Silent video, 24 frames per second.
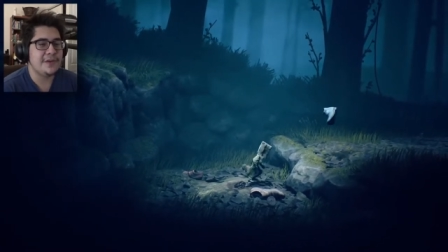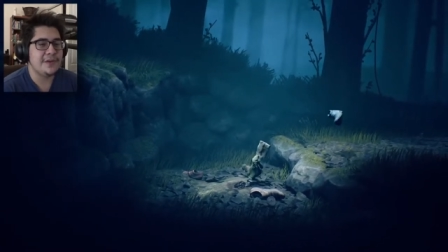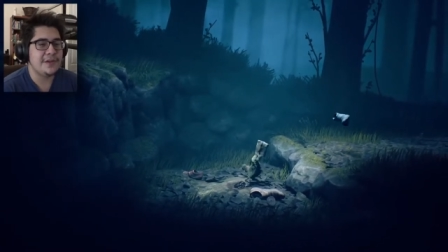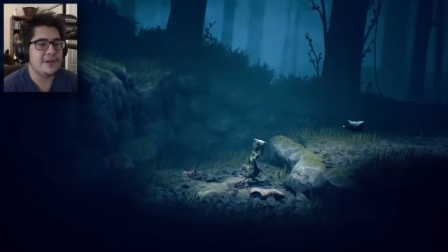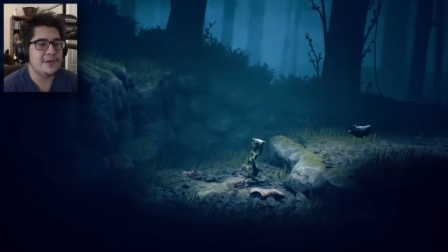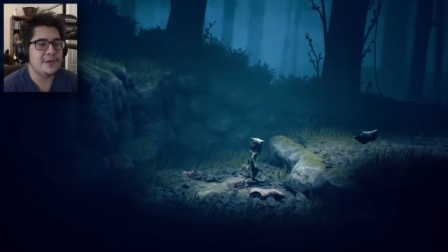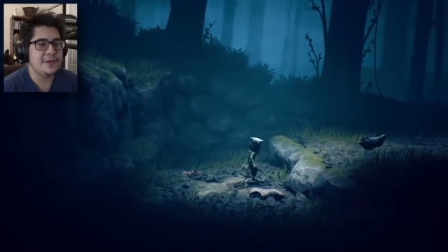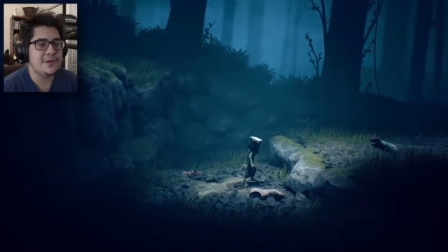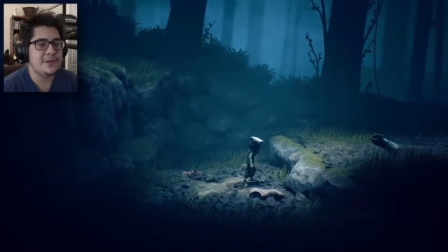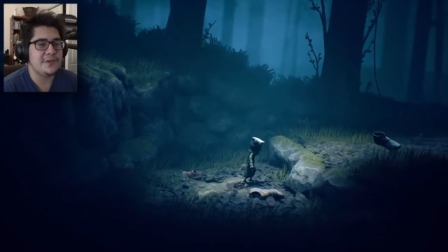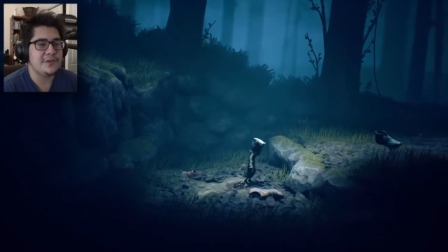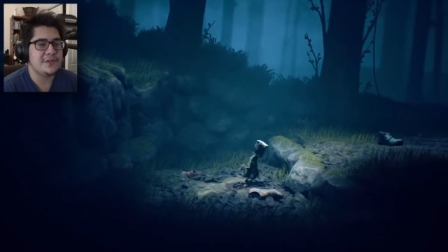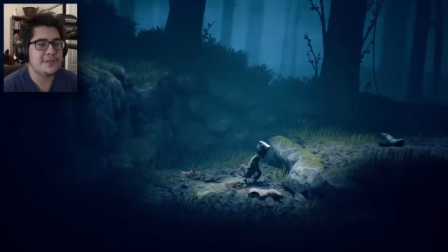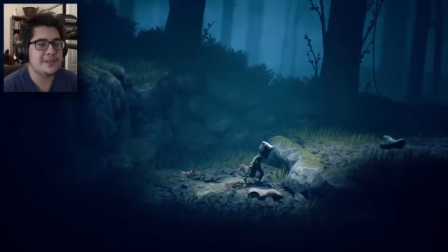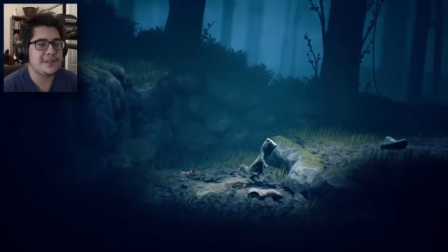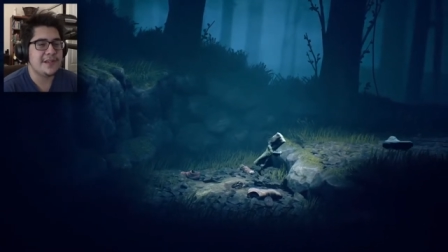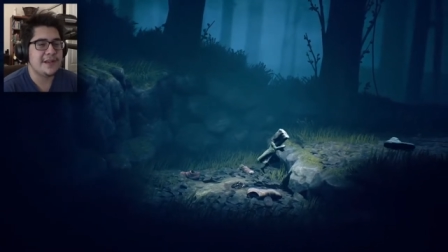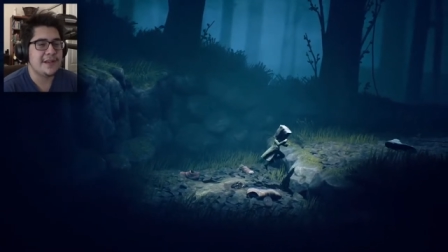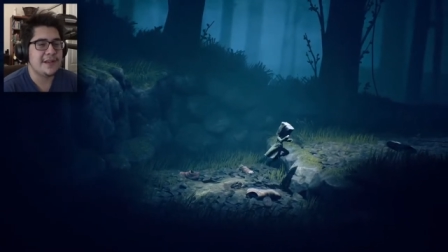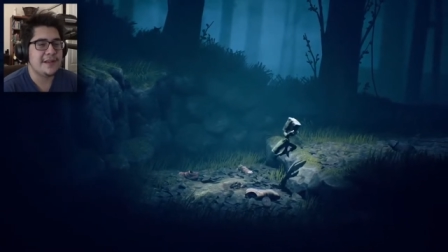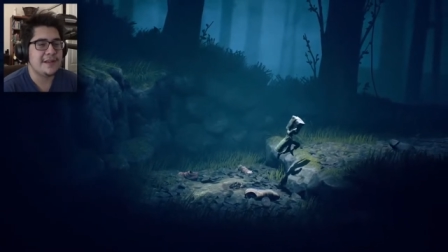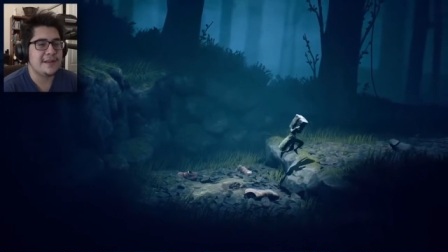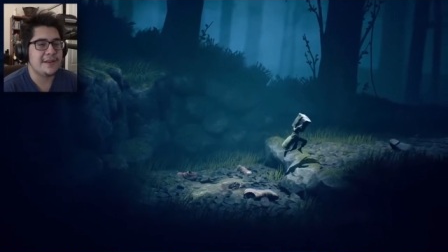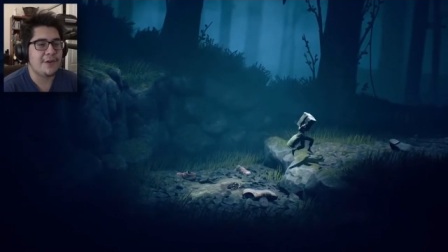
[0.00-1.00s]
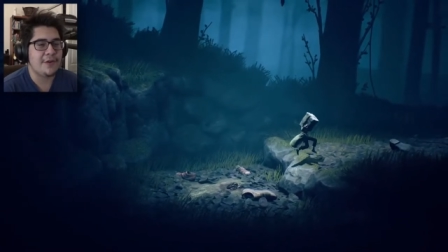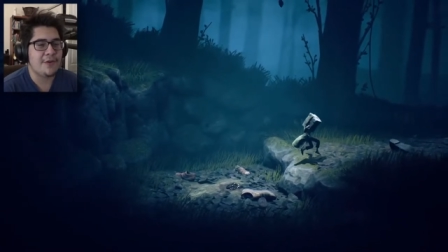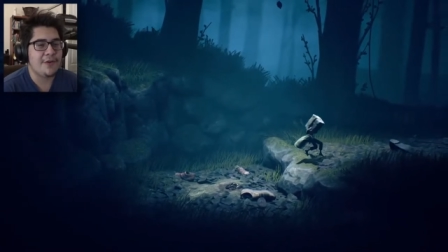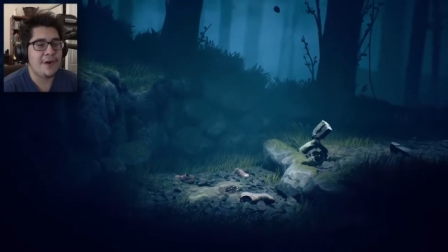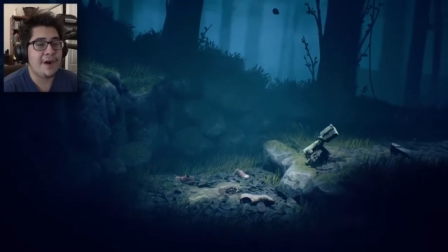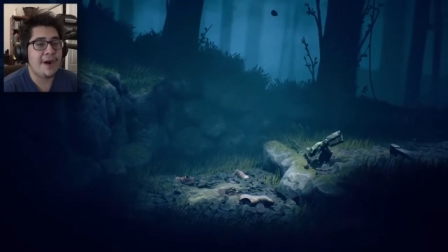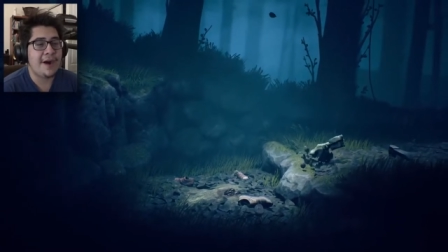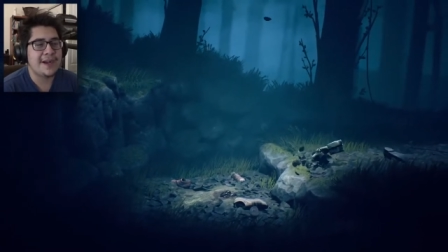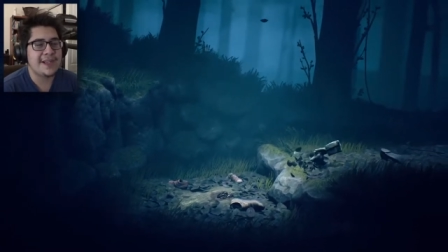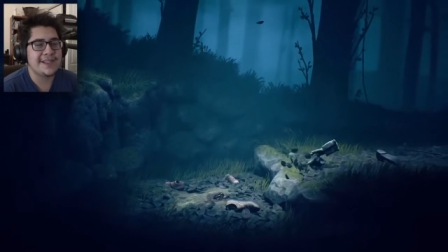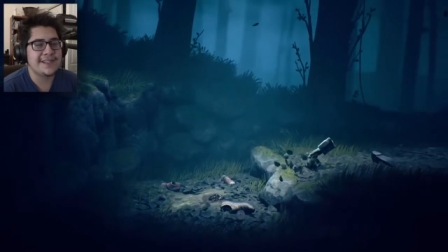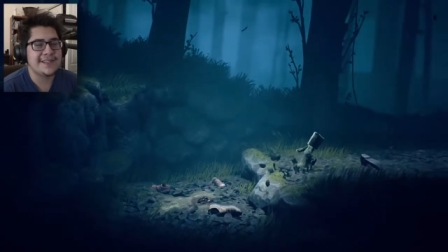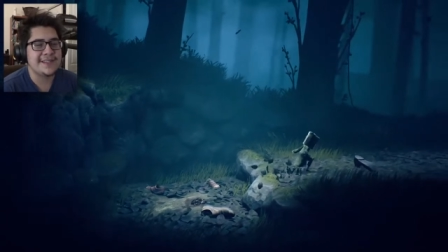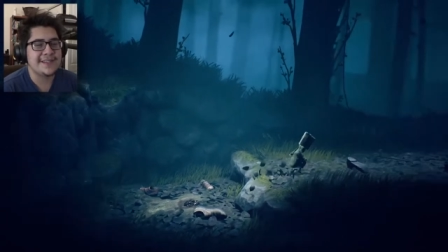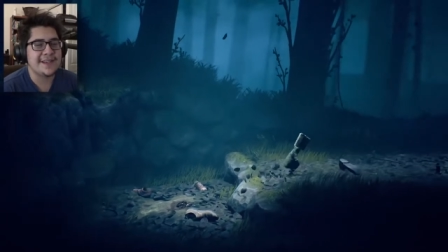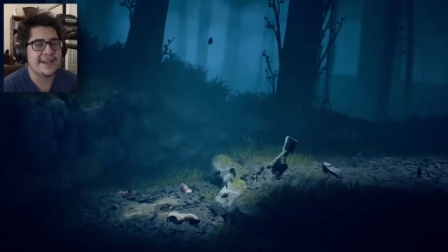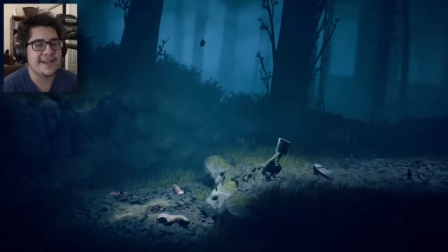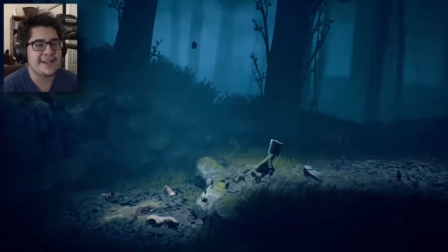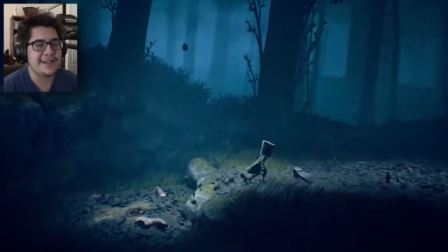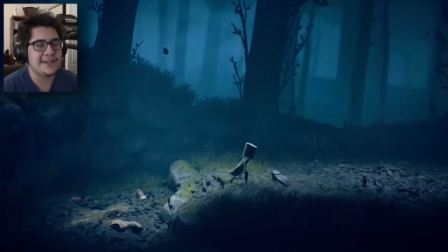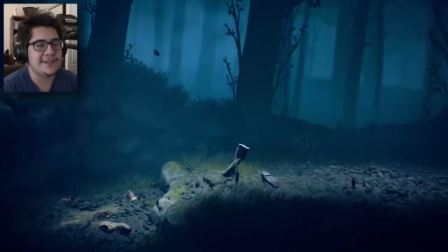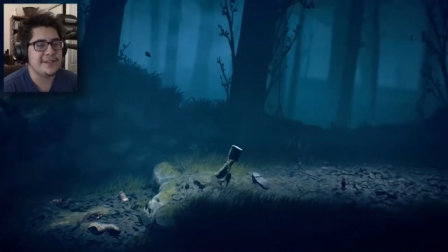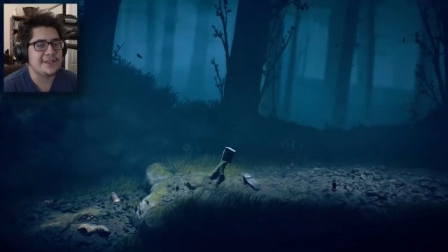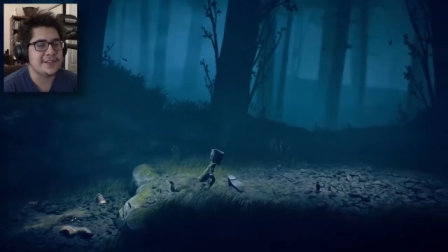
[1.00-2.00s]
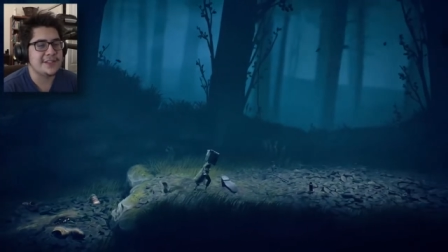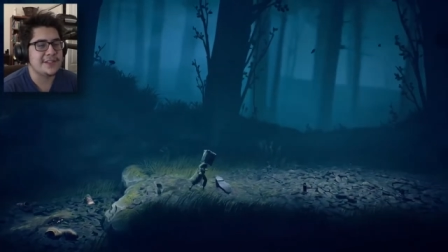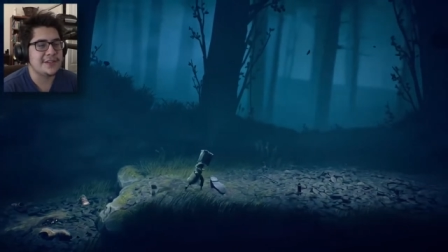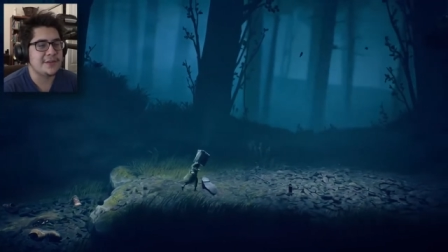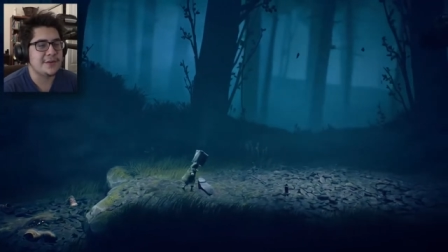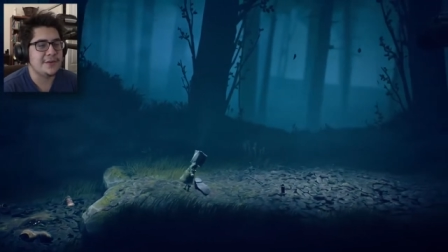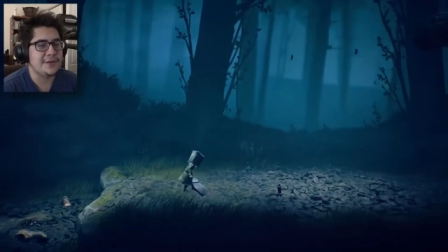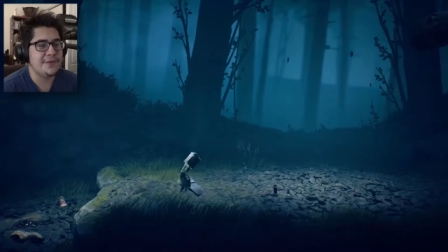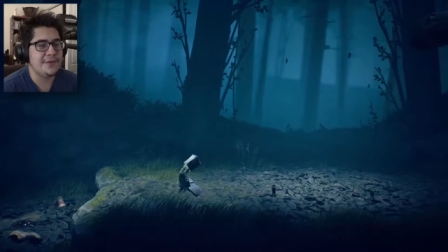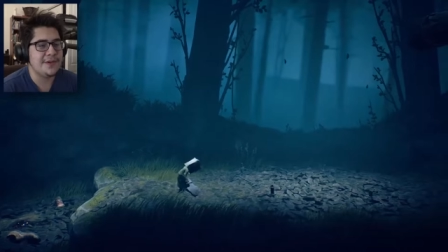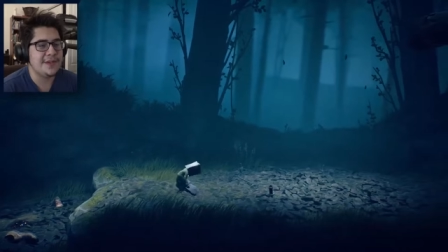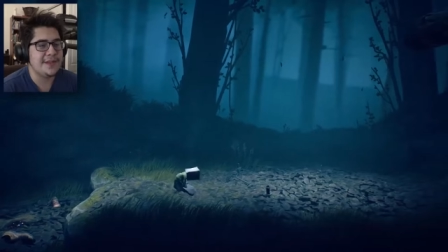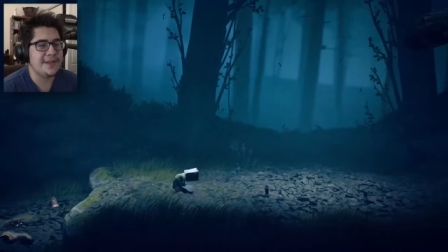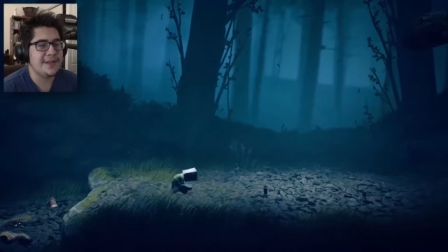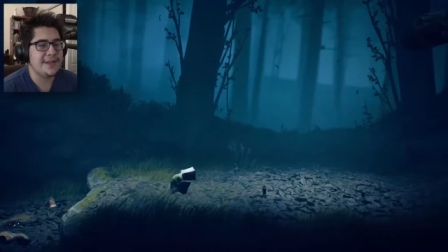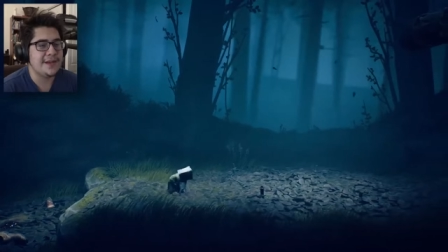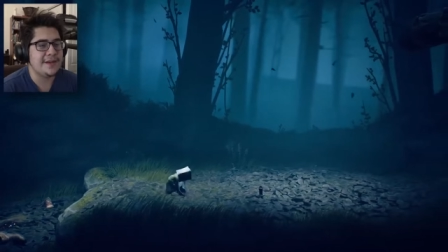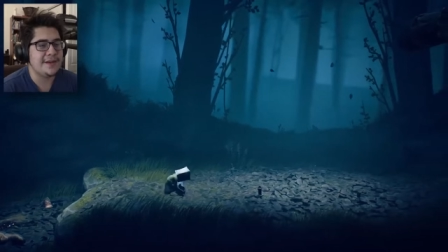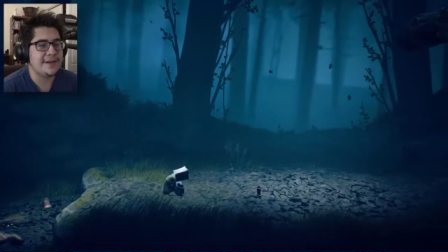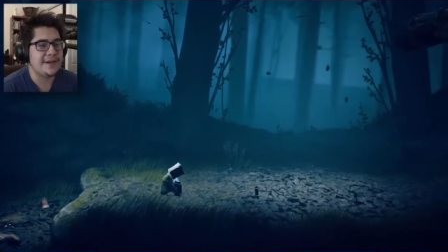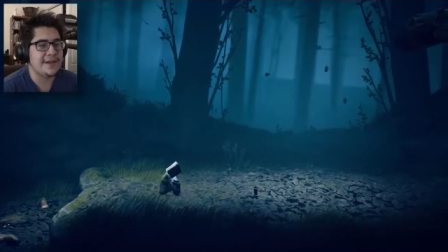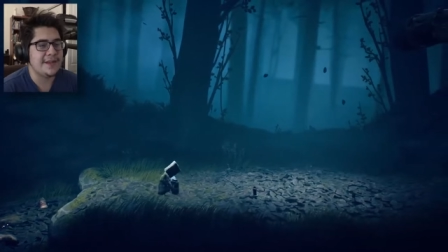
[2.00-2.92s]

You use the crocs and you just throw it in there.